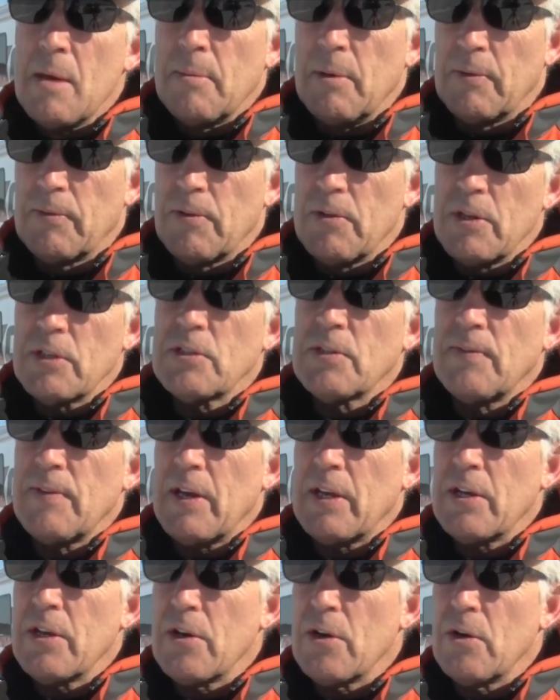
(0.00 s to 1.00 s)
But for this
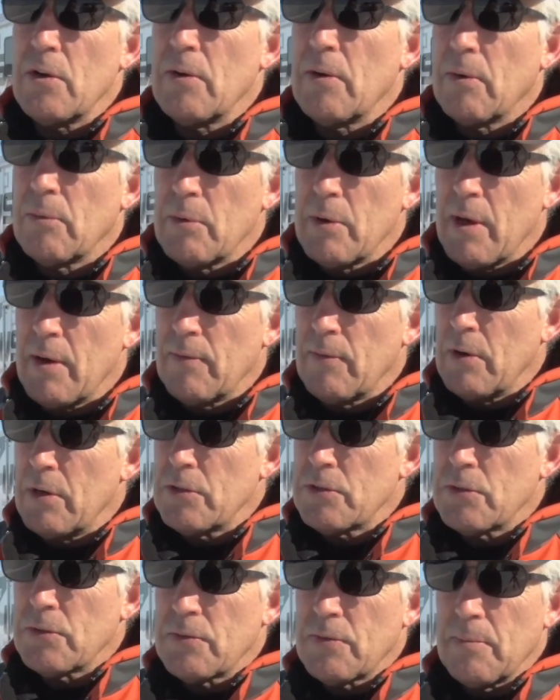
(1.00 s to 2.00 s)
event here, we have
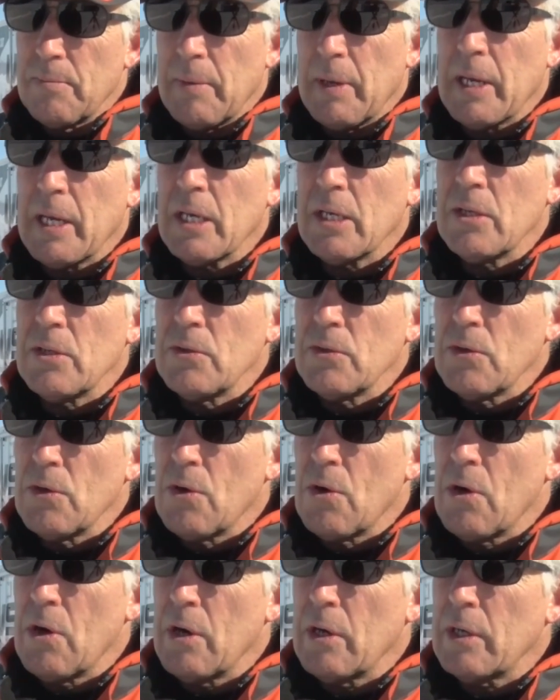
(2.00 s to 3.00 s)
racers from Maine, New
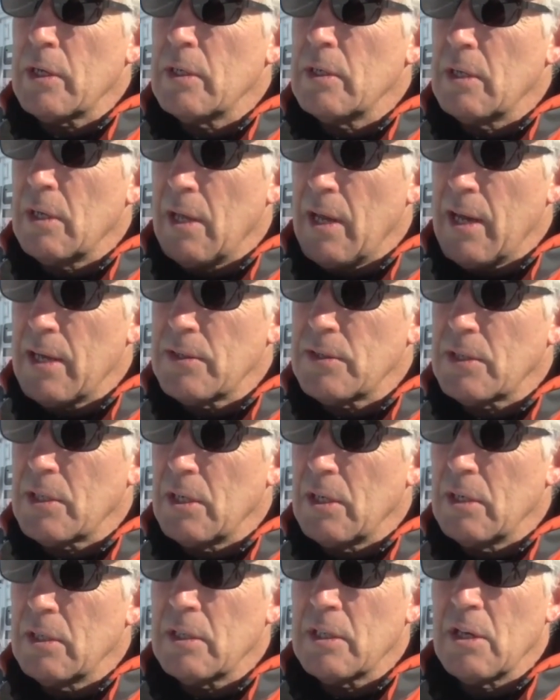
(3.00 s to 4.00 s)
York,
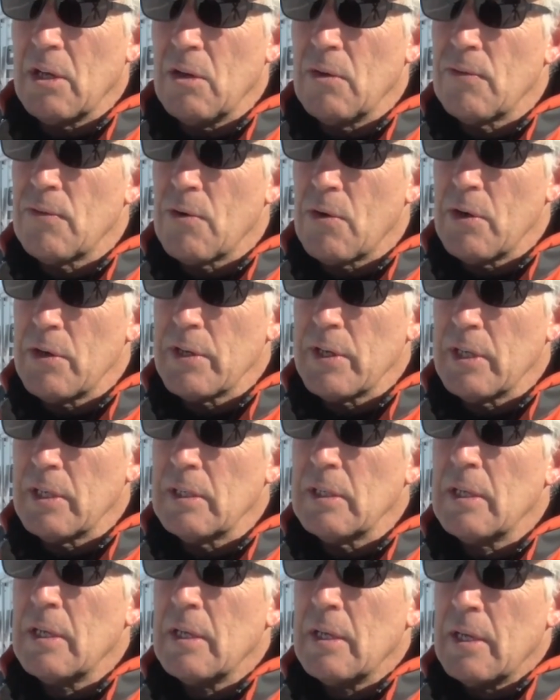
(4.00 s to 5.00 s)
Alaska,
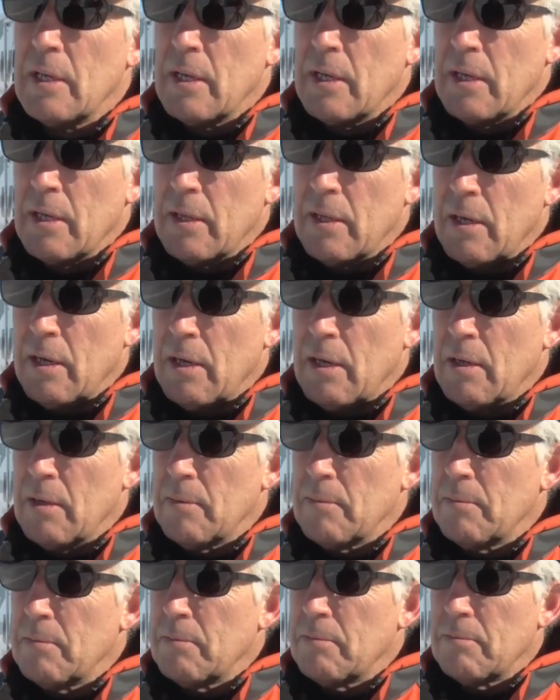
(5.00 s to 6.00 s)
California,
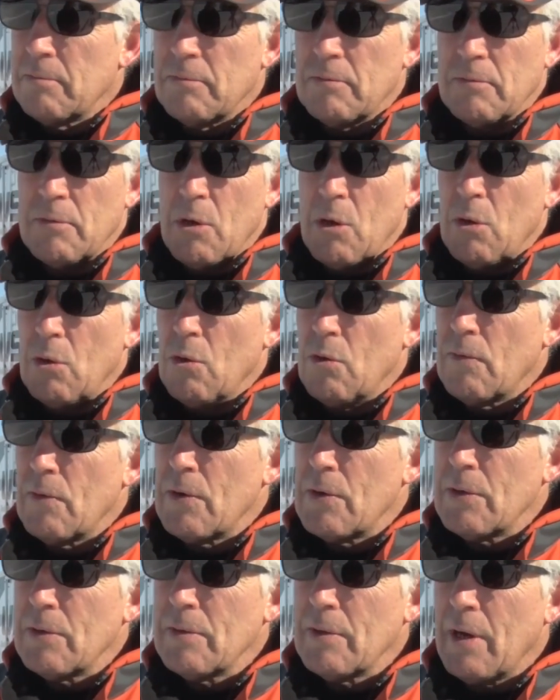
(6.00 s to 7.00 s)
um, all
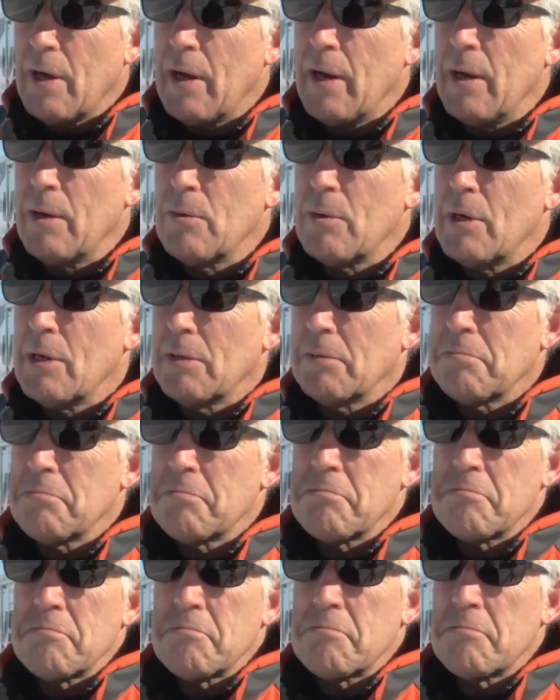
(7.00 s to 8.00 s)
over Iowa,
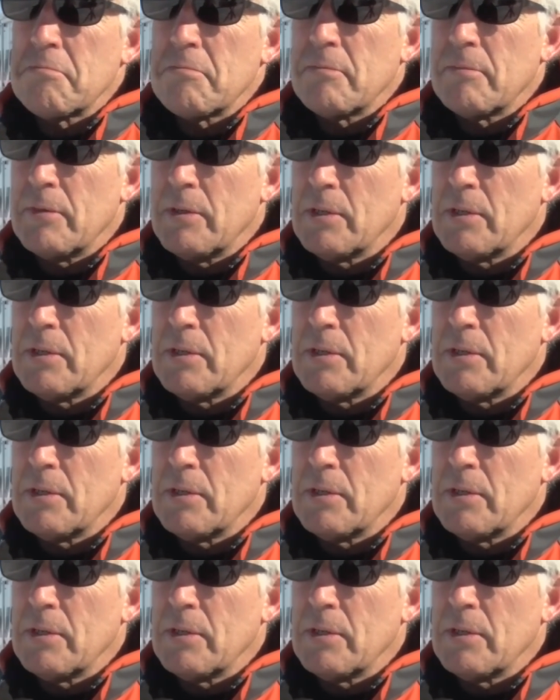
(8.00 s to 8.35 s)
okay.